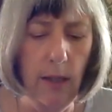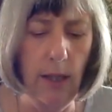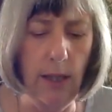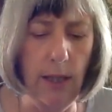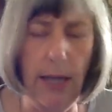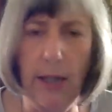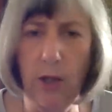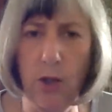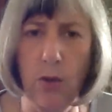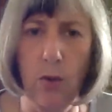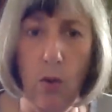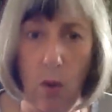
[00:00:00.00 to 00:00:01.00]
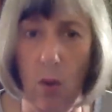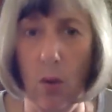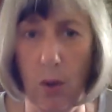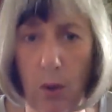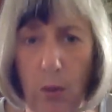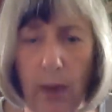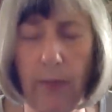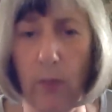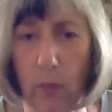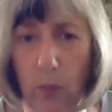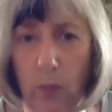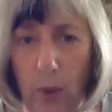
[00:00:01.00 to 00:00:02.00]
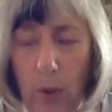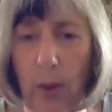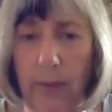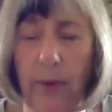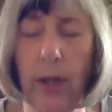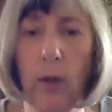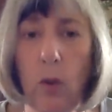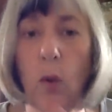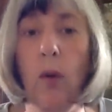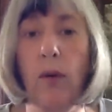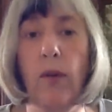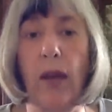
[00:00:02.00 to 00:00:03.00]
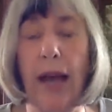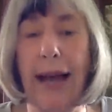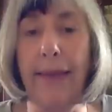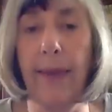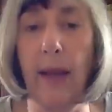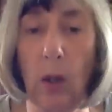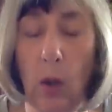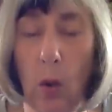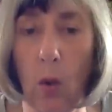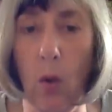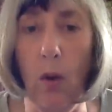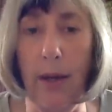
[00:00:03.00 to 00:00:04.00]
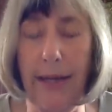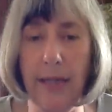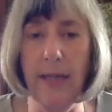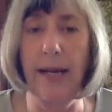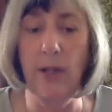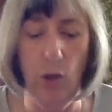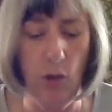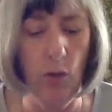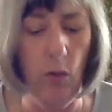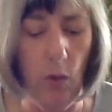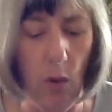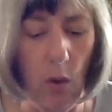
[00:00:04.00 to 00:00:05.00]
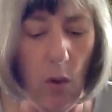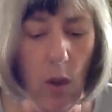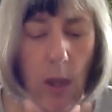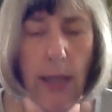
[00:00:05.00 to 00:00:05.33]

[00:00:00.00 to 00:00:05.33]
international court whoever whoever looks at the law international law